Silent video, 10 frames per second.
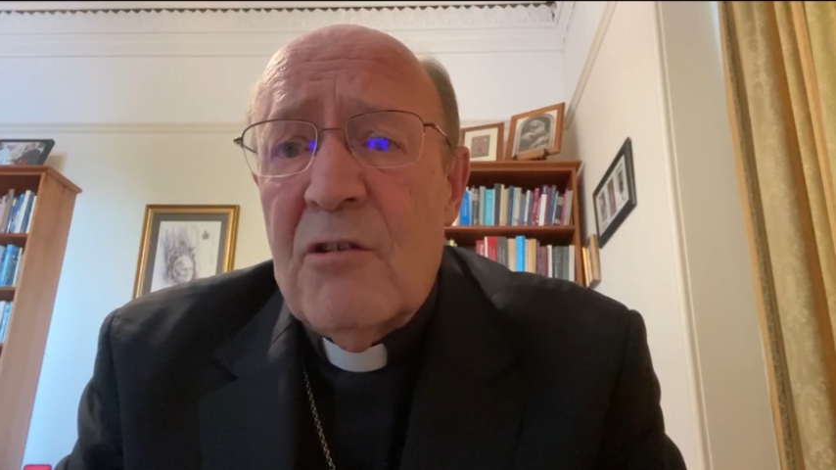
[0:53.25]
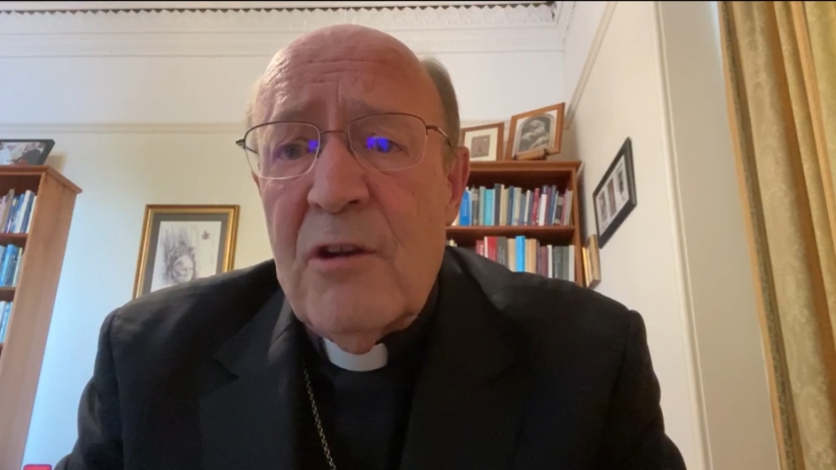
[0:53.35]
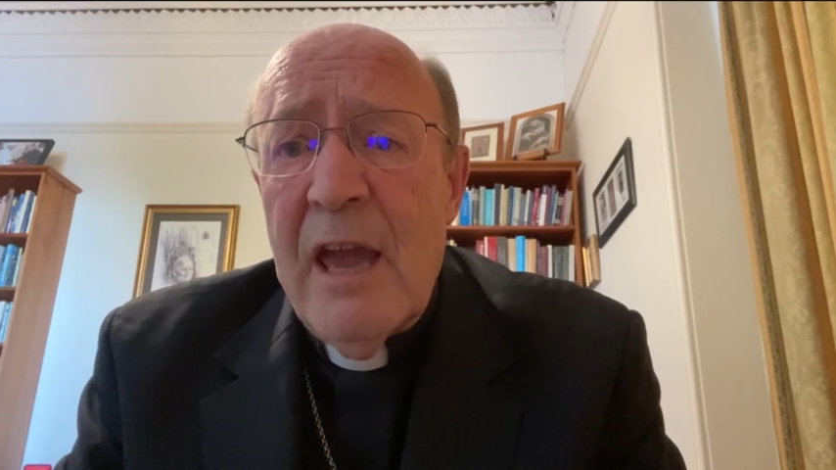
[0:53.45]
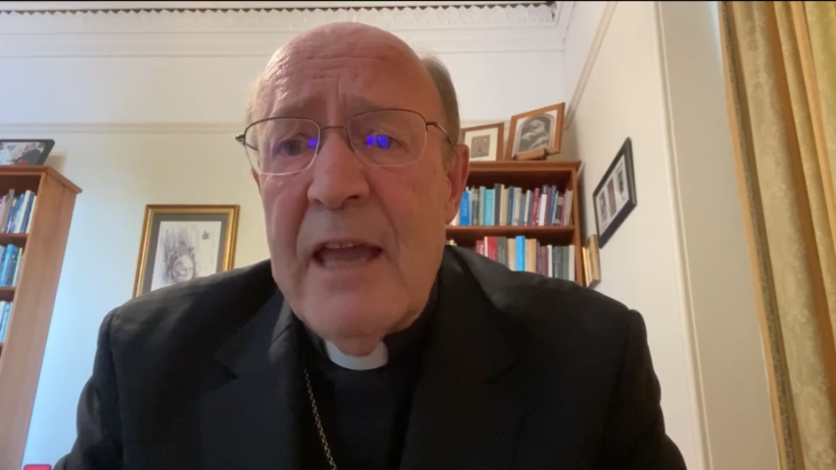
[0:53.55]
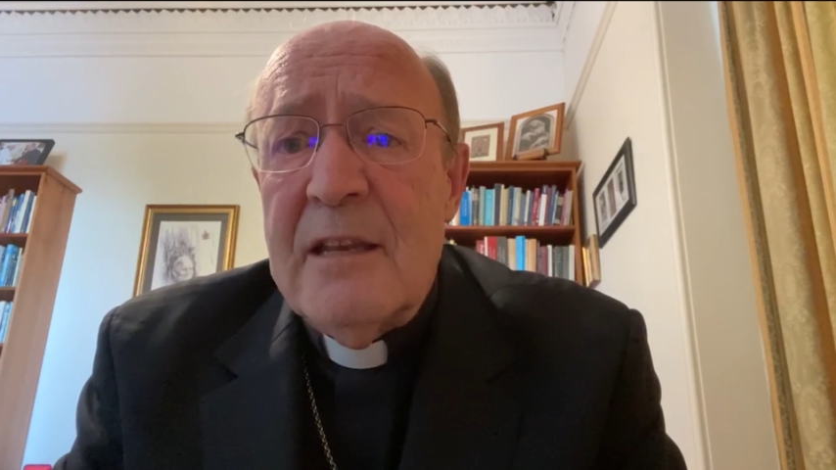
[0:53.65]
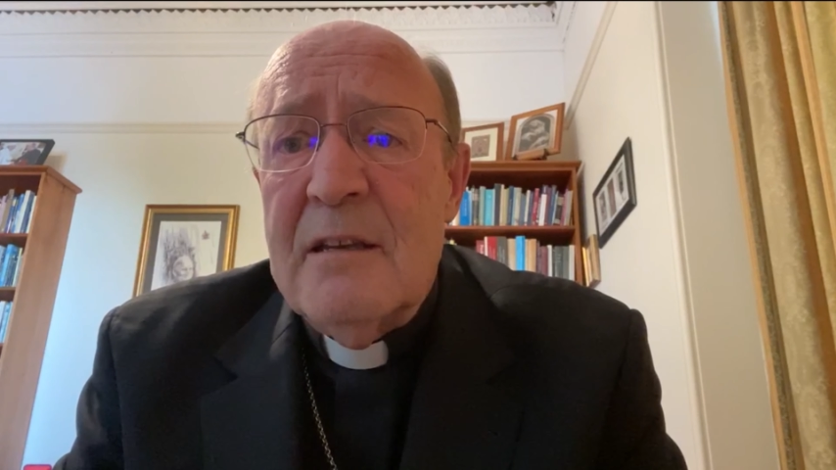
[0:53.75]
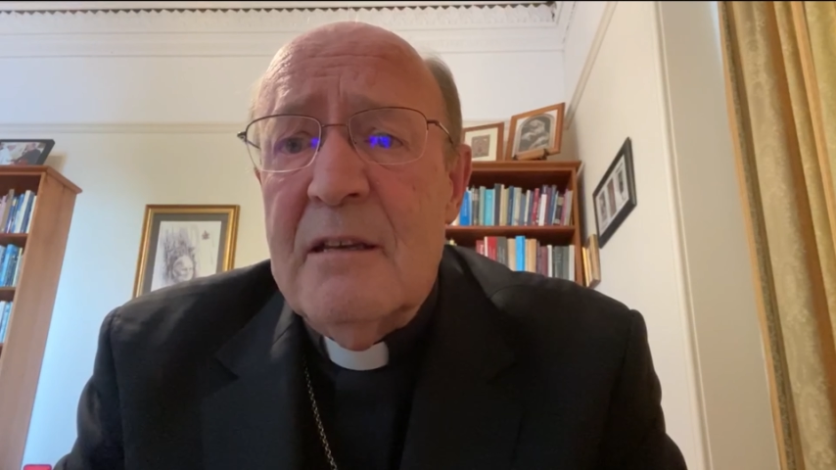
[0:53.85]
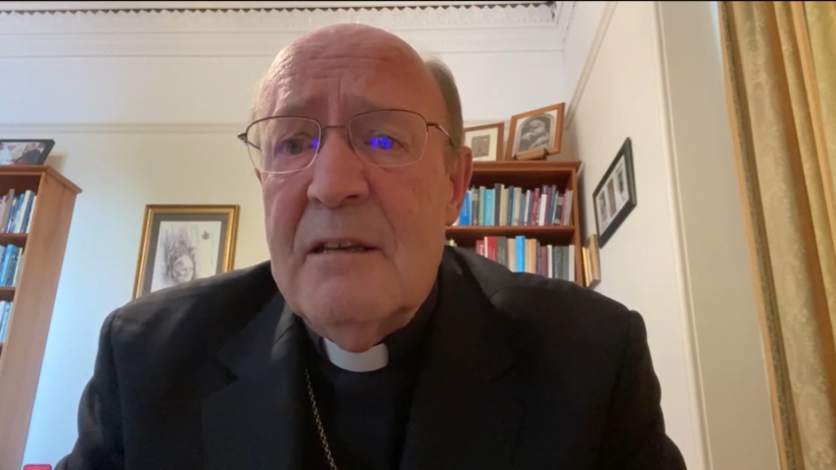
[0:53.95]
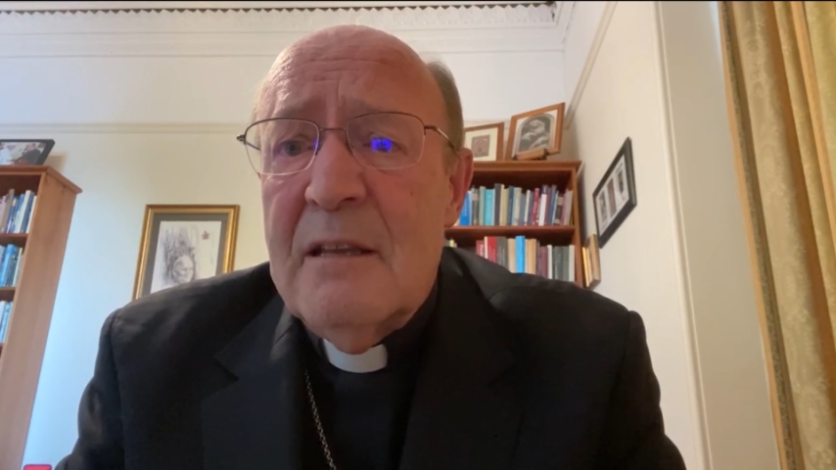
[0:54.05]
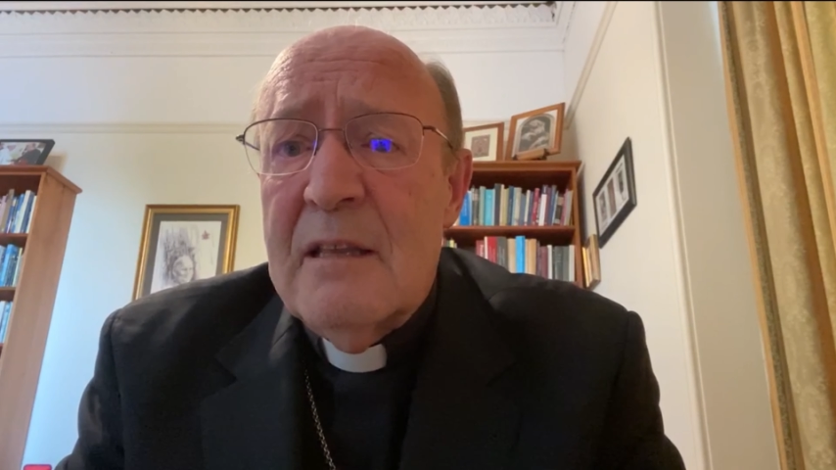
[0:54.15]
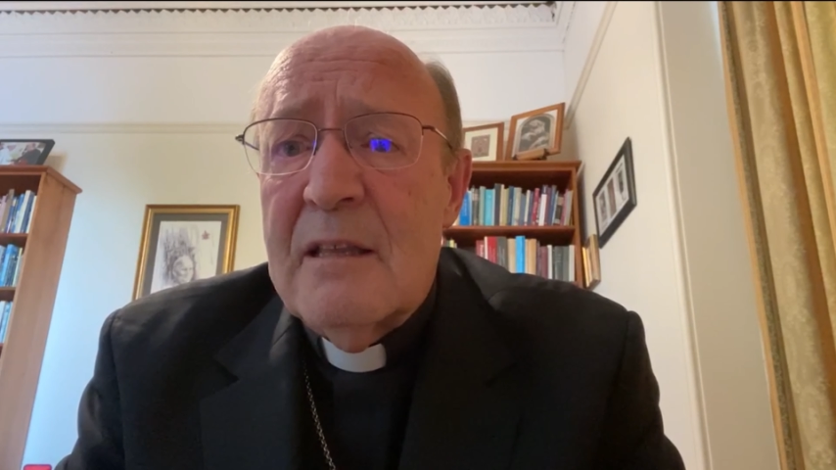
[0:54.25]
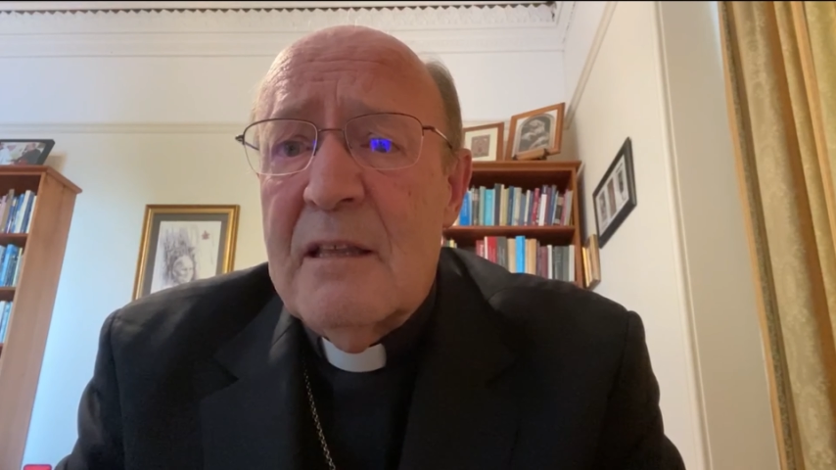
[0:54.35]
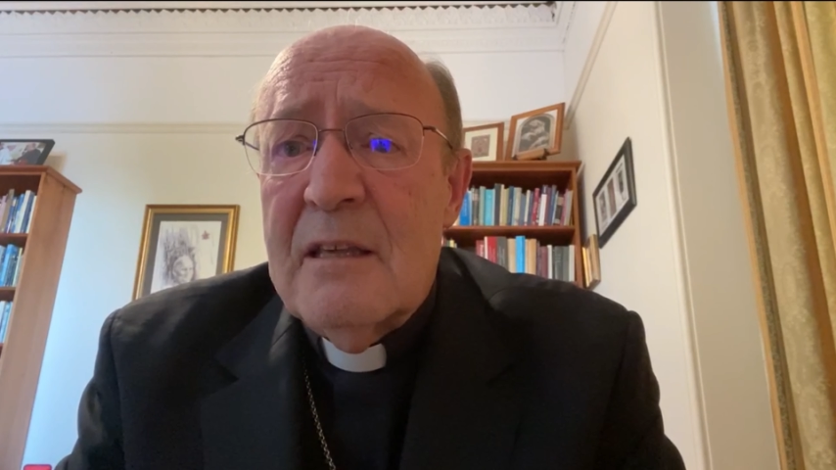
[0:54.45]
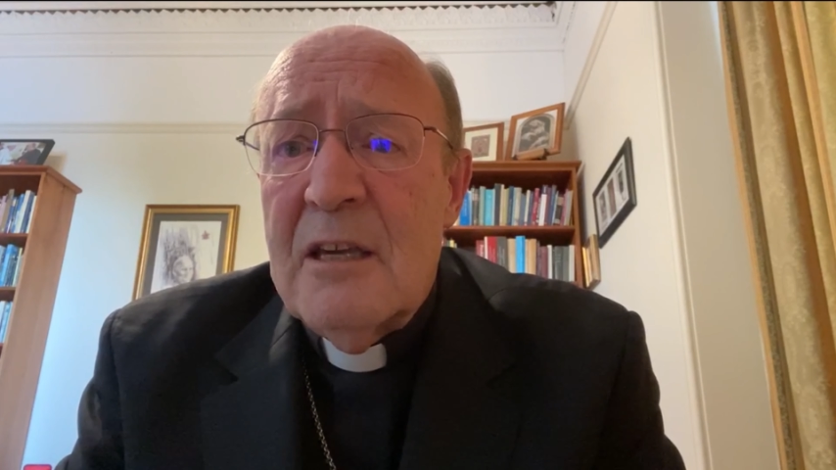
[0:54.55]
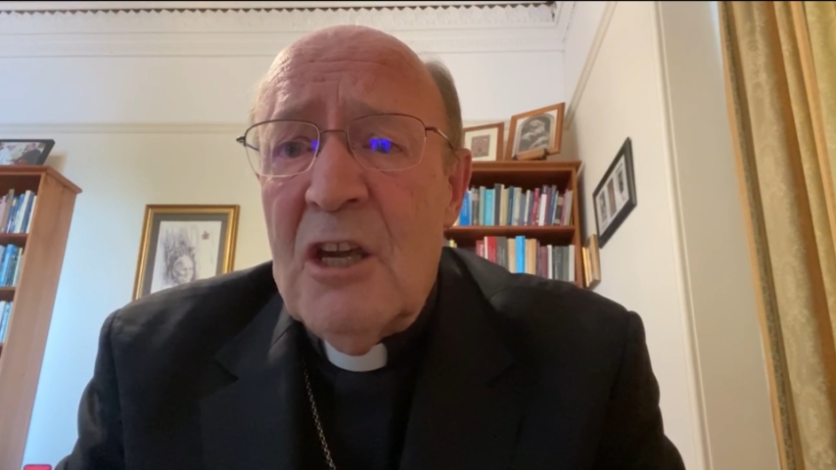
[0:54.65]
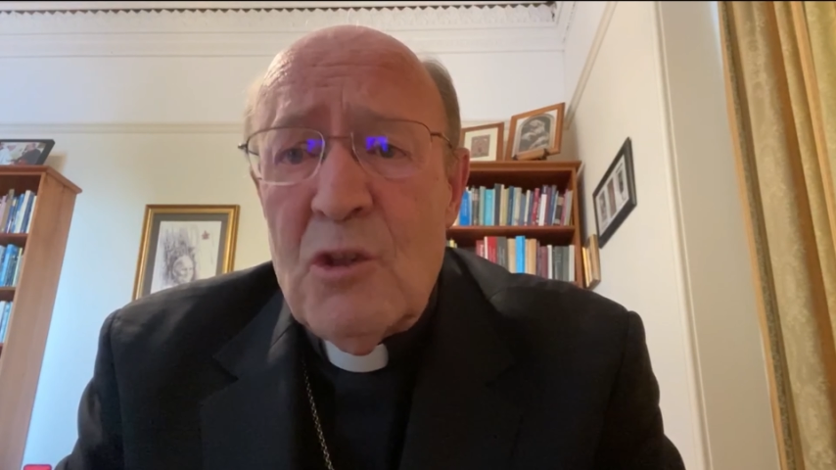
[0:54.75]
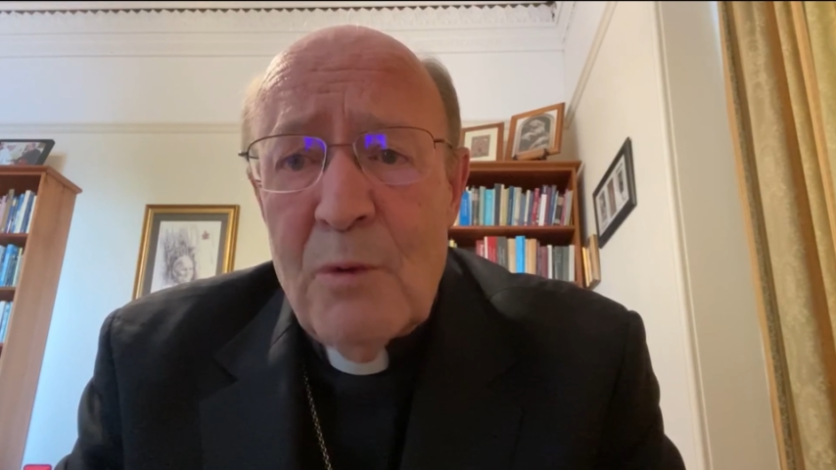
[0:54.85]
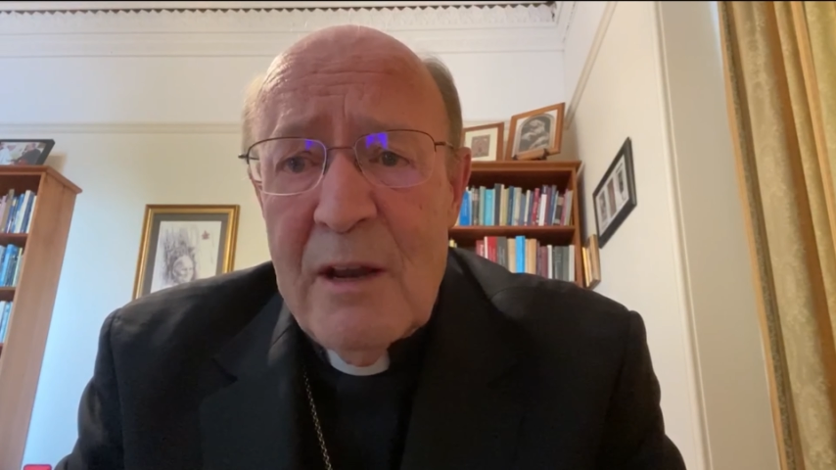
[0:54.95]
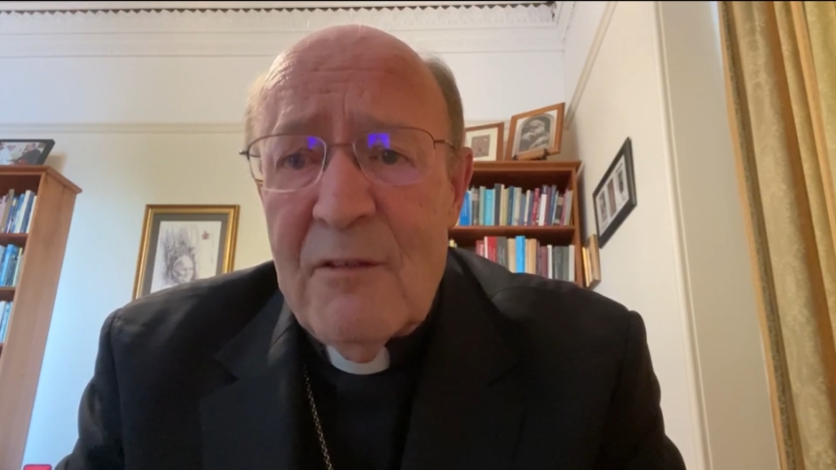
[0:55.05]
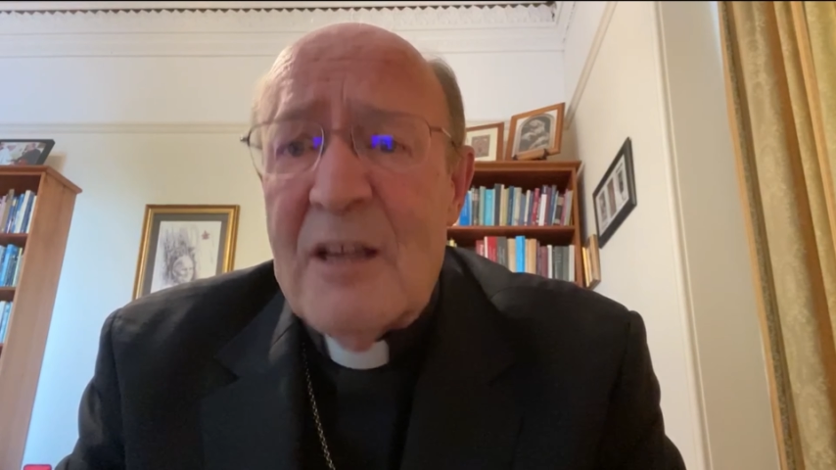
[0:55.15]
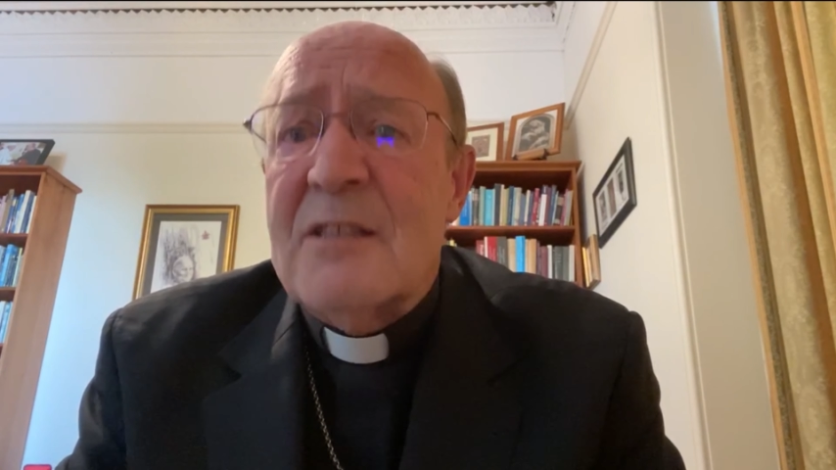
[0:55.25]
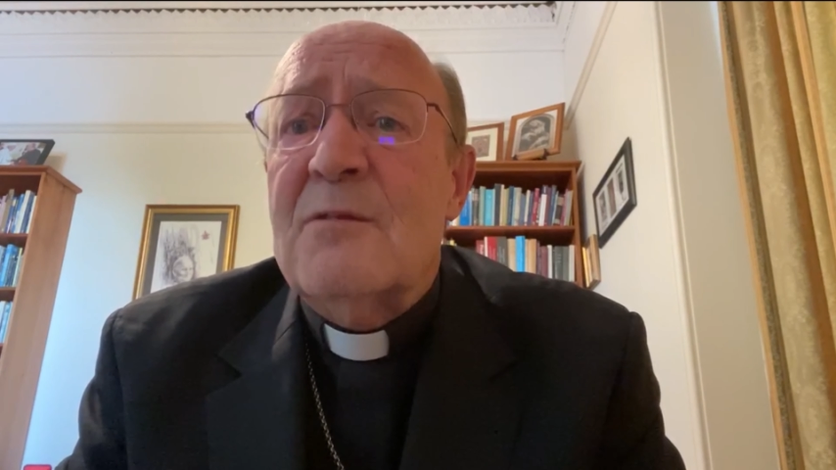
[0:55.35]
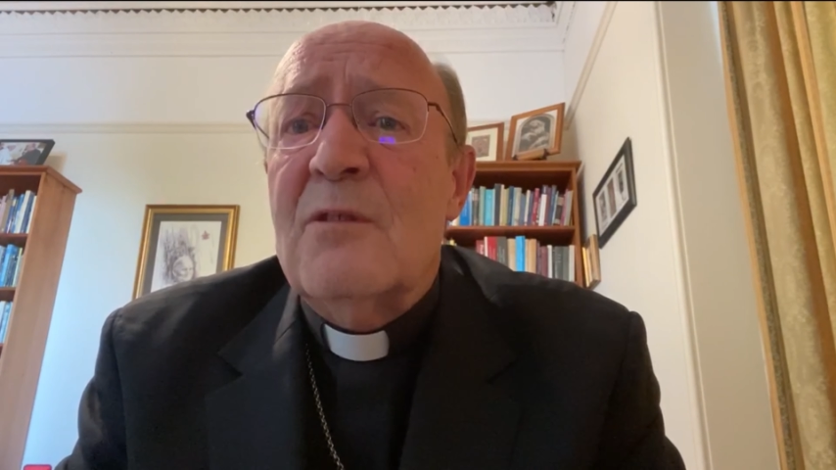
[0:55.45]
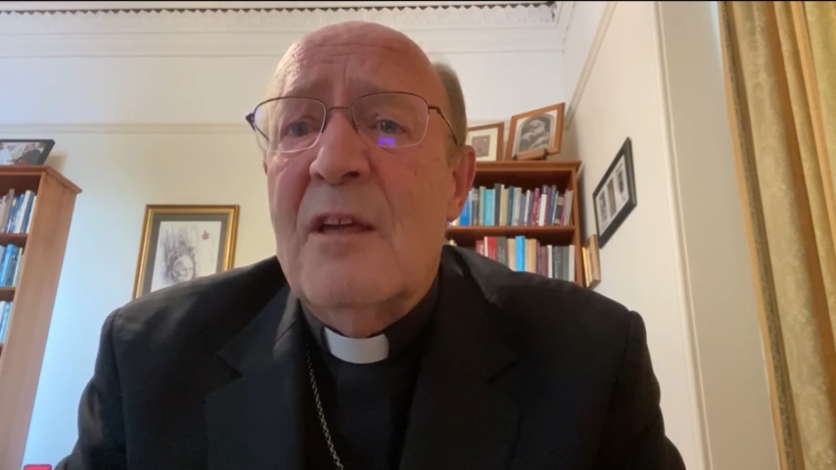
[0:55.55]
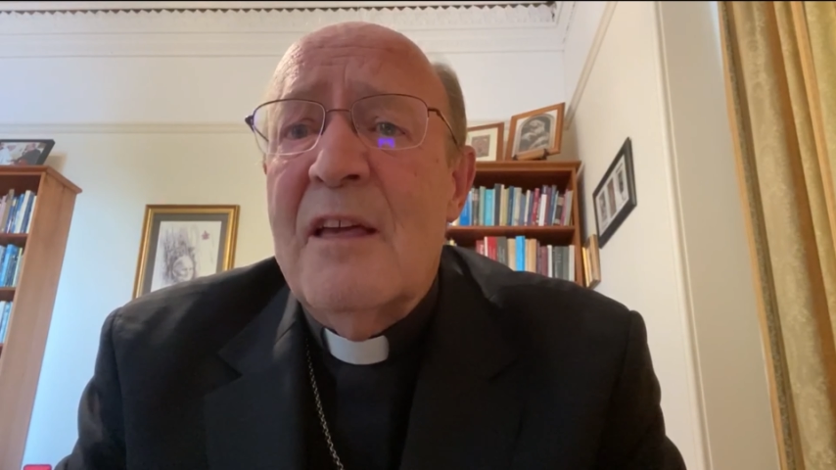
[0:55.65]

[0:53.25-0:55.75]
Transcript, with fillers: created each one of us,